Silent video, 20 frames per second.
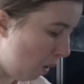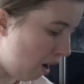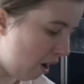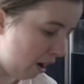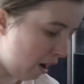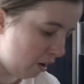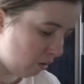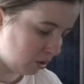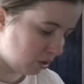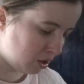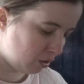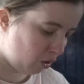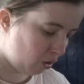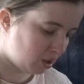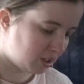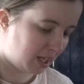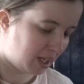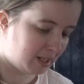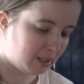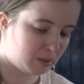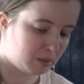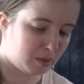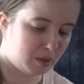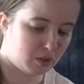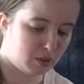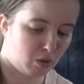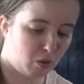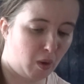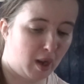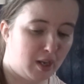I also got a
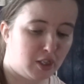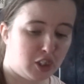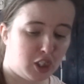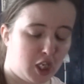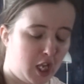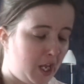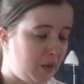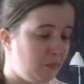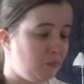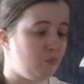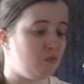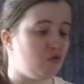Sainsburys haul actually.